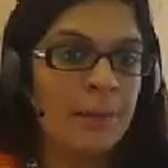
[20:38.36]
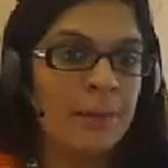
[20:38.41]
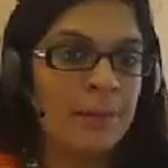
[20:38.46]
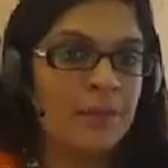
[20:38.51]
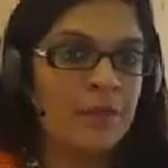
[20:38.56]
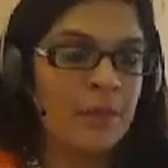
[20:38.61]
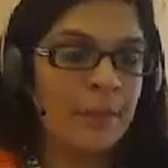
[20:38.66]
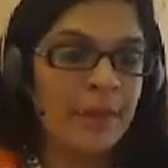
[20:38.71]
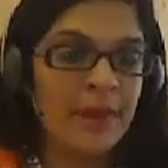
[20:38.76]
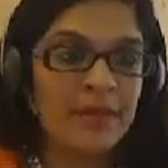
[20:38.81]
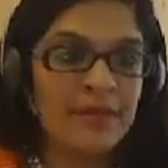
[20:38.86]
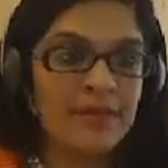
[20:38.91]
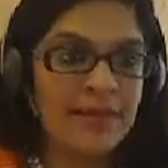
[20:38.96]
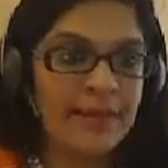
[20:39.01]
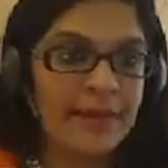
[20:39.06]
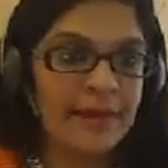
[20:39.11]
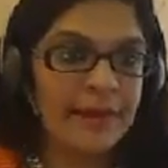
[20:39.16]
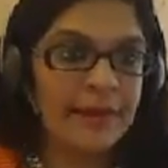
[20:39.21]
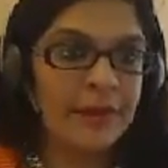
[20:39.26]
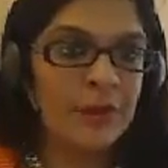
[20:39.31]
So
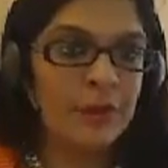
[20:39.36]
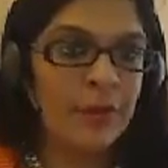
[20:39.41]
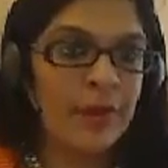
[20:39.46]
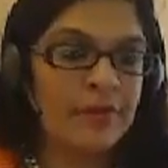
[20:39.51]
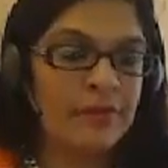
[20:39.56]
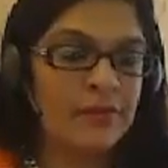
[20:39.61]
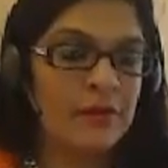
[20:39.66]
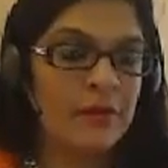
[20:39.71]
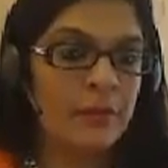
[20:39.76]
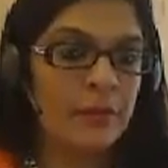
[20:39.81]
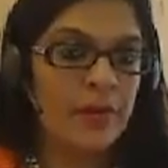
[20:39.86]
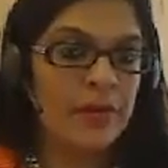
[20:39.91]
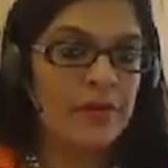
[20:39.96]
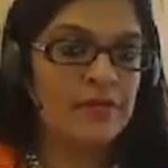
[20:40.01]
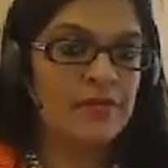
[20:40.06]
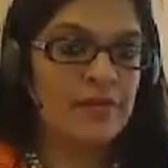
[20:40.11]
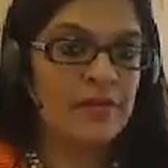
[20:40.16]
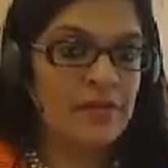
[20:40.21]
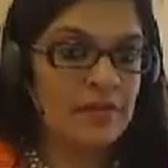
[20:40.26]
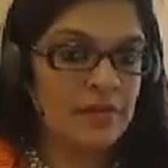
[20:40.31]
basically, US
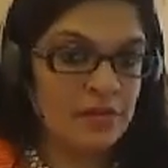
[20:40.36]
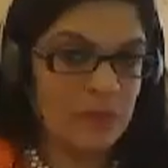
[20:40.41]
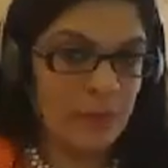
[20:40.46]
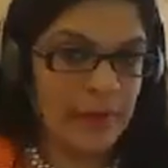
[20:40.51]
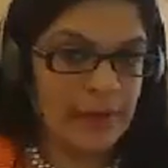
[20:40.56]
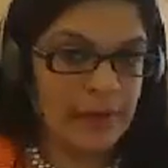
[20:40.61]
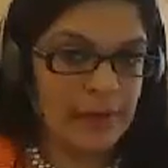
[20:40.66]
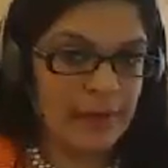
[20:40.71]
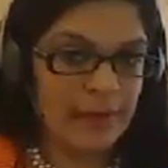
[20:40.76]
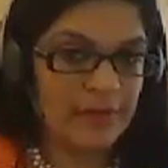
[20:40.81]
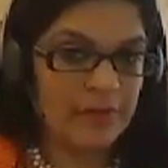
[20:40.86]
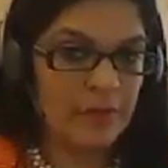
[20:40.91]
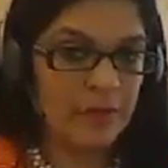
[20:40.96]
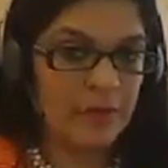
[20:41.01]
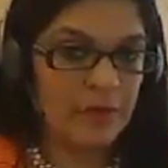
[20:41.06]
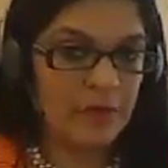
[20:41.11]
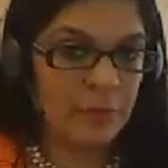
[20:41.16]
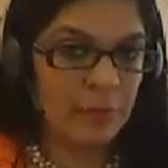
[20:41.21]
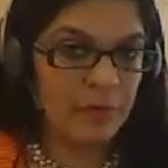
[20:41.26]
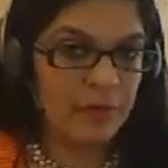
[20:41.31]
universities will, let's go
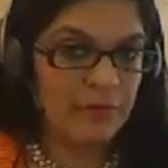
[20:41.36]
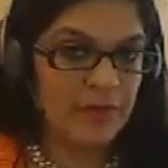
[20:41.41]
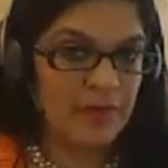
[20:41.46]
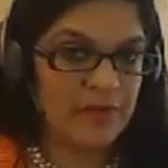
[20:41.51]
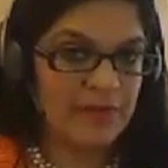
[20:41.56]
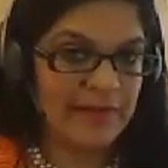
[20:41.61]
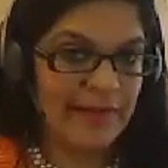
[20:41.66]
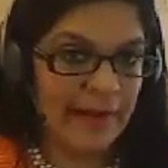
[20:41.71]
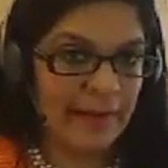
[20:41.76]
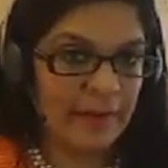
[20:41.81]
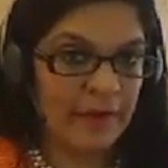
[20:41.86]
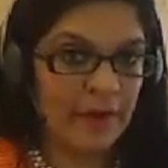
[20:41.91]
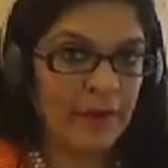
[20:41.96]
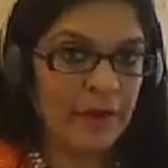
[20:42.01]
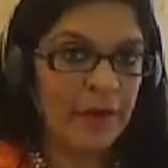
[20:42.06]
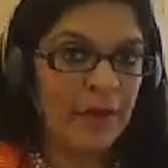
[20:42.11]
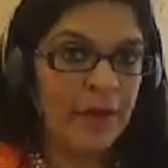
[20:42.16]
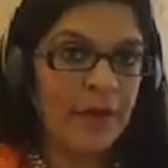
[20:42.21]
to the previous slide.